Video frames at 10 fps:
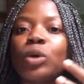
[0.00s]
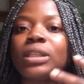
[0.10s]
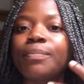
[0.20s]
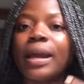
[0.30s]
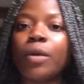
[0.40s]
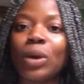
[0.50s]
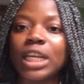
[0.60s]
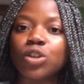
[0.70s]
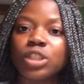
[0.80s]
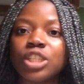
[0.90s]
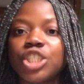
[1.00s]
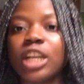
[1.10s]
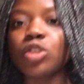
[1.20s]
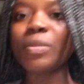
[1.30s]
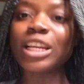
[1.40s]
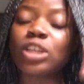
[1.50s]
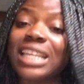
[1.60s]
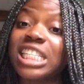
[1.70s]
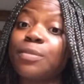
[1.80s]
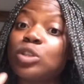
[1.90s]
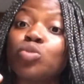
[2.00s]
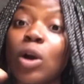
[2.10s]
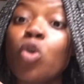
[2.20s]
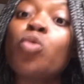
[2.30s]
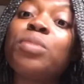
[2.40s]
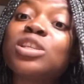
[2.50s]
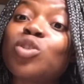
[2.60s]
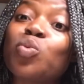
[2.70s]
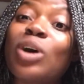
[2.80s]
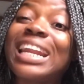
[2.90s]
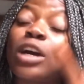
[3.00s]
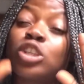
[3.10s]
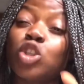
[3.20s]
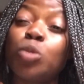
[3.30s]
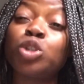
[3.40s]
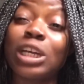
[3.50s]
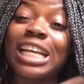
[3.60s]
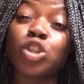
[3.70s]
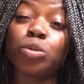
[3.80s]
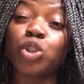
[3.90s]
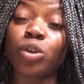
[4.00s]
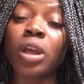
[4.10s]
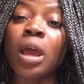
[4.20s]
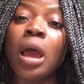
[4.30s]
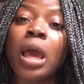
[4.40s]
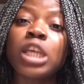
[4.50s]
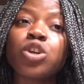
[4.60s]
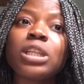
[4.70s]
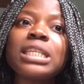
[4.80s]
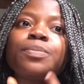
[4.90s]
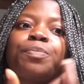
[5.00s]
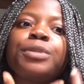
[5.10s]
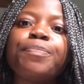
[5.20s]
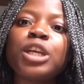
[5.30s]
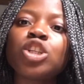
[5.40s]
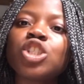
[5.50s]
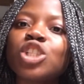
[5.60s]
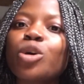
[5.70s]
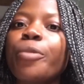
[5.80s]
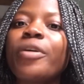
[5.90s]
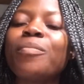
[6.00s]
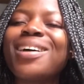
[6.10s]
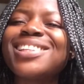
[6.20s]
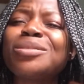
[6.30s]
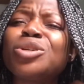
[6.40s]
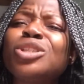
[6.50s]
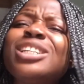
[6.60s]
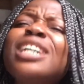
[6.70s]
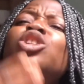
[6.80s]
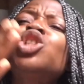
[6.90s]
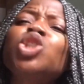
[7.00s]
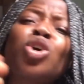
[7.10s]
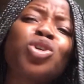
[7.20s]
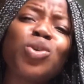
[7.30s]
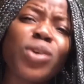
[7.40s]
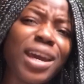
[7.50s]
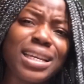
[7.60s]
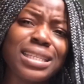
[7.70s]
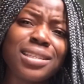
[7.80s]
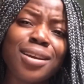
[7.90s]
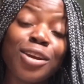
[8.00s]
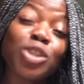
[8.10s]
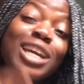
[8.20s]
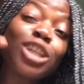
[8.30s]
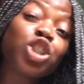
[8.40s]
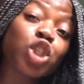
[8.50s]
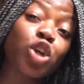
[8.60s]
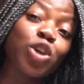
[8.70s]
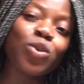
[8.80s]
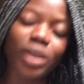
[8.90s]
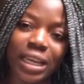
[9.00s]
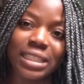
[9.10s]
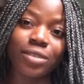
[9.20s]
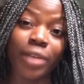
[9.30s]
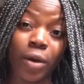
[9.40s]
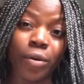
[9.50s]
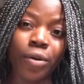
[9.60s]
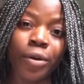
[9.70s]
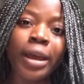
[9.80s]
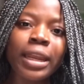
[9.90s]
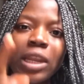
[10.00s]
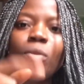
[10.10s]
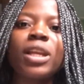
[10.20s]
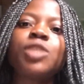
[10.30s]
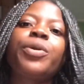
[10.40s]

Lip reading: what I thought initially. So me, I just explained to my uncle based on assumption. So the pictures just confirmed my assumption. Should I shock you guys? Now? That woman is